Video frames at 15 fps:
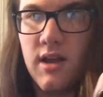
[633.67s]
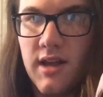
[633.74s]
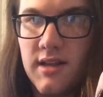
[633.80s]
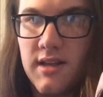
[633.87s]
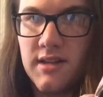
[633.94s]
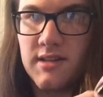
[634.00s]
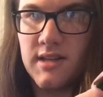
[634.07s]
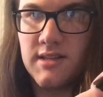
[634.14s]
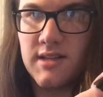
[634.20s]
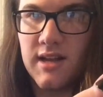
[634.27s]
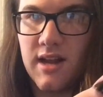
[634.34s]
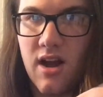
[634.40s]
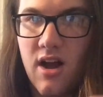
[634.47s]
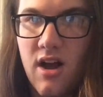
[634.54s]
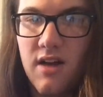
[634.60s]
It, it's, it's
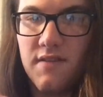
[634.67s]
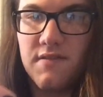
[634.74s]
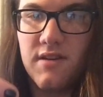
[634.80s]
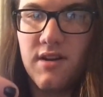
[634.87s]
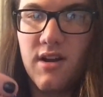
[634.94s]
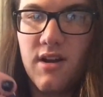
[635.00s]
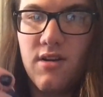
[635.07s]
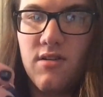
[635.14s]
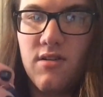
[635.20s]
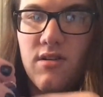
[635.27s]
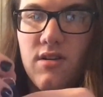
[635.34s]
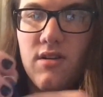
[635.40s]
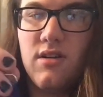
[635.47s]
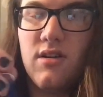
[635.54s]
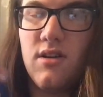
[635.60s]
like off, you know.
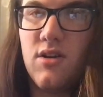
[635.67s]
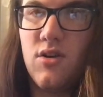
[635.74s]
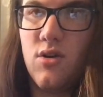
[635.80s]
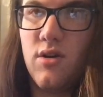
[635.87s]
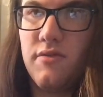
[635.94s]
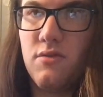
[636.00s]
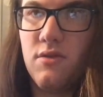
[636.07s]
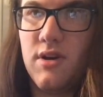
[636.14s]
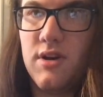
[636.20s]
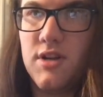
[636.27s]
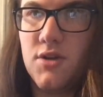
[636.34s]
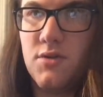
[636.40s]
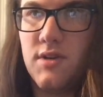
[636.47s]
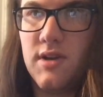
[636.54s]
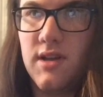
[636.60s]
Or if you want
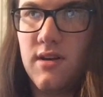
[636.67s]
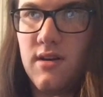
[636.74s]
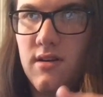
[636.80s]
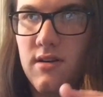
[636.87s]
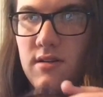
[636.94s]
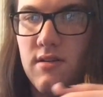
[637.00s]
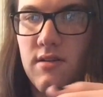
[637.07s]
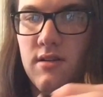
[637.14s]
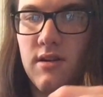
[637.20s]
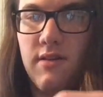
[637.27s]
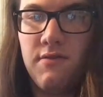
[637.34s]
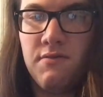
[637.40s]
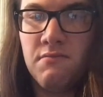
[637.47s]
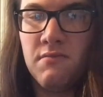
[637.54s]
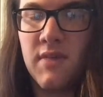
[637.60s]
to do it,
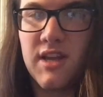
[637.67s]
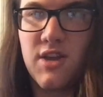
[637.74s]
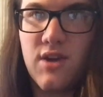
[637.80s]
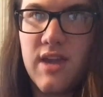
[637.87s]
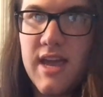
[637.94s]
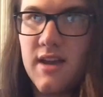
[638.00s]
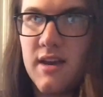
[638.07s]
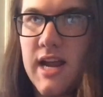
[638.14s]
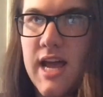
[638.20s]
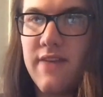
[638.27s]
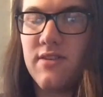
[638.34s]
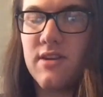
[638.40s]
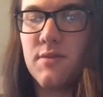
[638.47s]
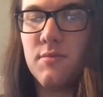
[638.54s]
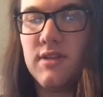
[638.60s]
it, like you can't
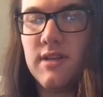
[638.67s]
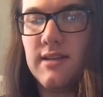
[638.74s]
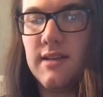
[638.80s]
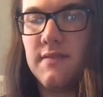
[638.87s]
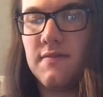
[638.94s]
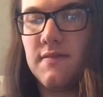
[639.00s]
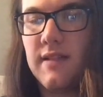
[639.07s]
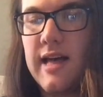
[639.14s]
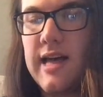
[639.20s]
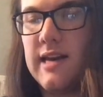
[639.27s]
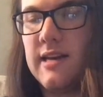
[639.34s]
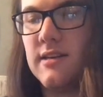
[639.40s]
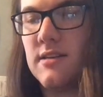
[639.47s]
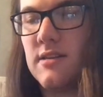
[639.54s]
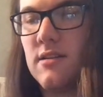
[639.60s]
have it completely
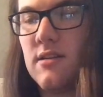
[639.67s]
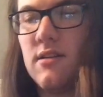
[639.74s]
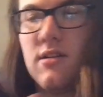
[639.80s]
flattened